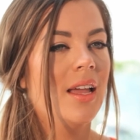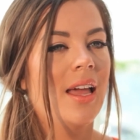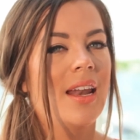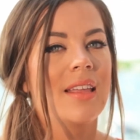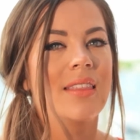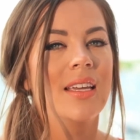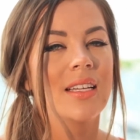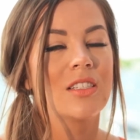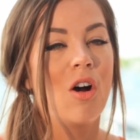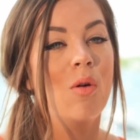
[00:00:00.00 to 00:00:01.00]
And I think
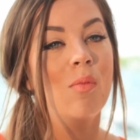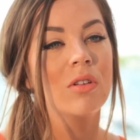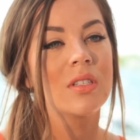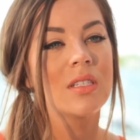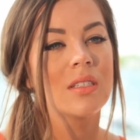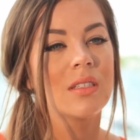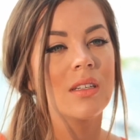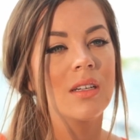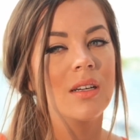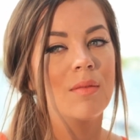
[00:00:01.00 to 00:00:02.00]
it's almost
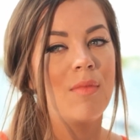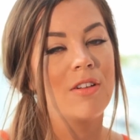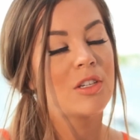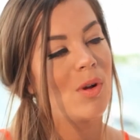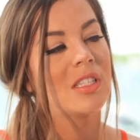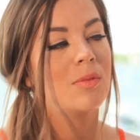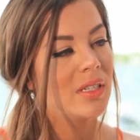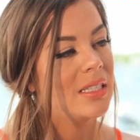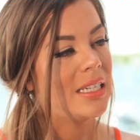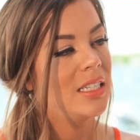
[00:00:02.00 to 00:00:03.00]
my
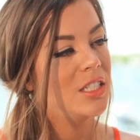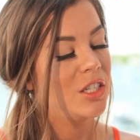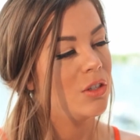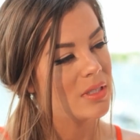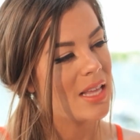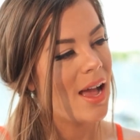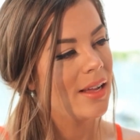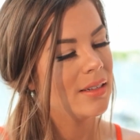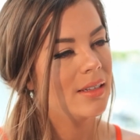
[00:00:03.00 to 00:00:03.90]
responsibility to use that.